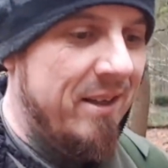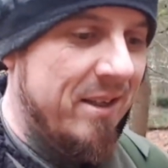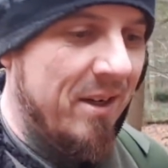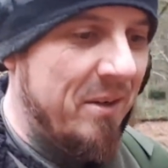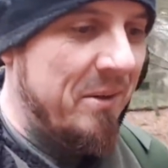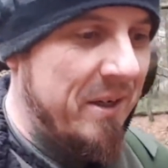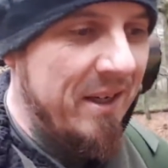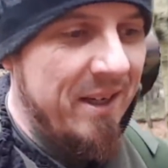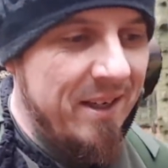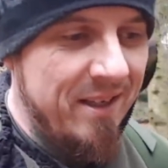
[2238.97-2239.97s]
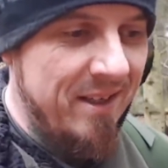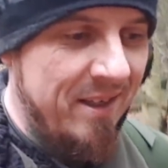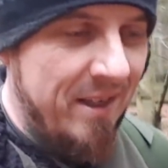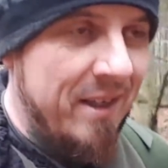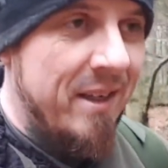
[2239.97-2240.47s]
So
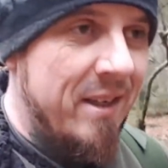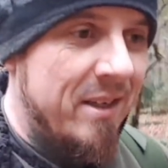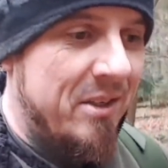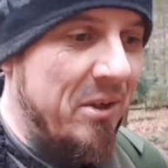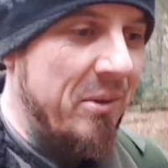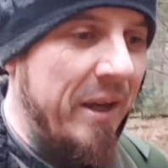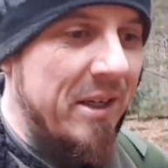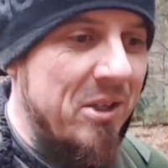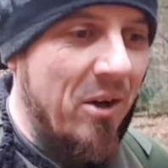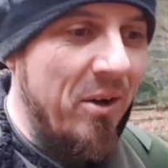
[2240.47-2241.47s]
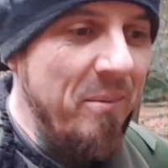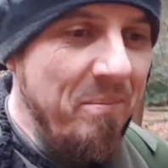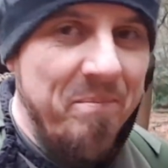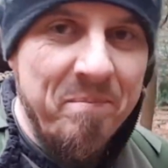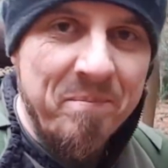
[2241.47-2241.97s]
until next time,
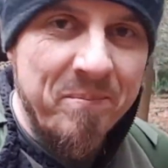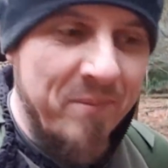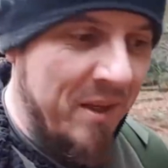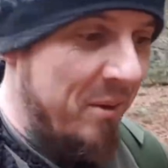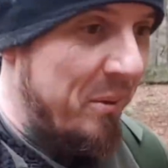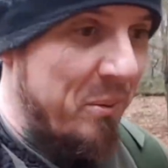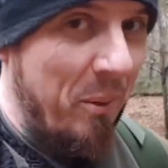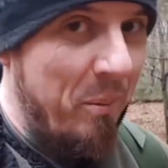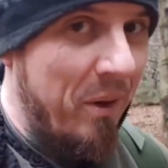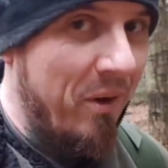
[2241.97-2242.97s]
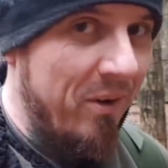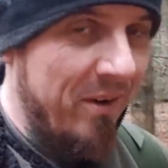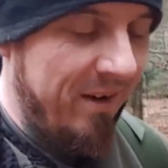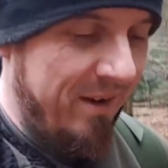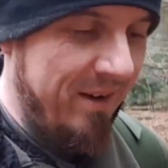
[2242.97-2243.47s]
which won't be
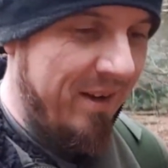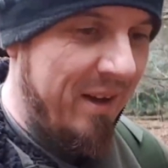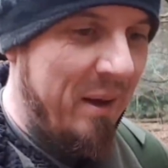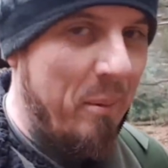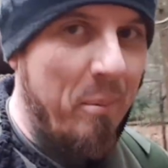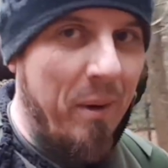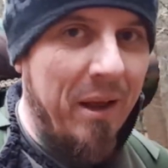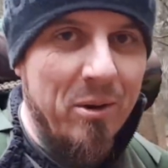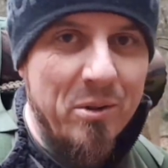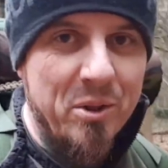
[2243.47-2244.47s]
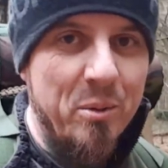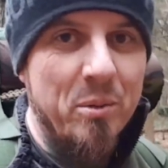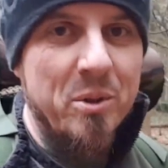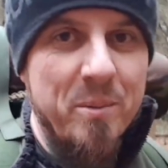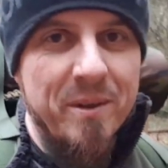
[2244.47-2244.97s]
long, Black Country
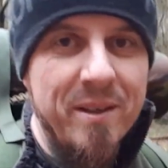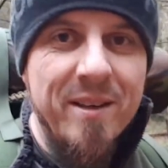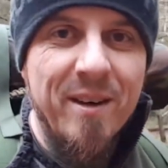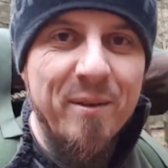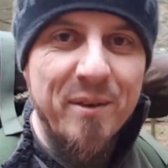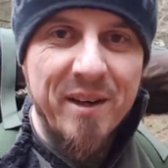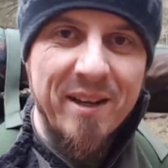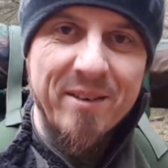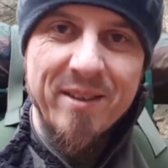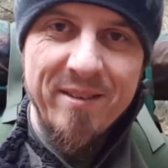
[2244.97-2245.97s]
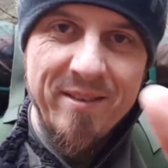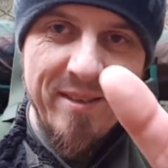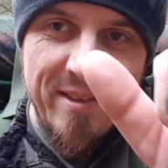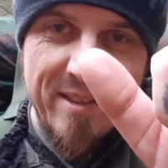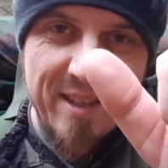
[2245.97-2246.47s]
Woodsman over and out.
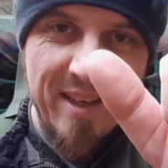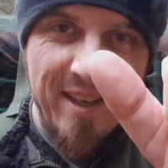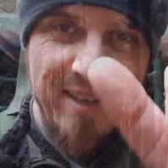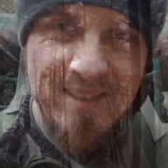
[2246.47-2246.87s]
See ya.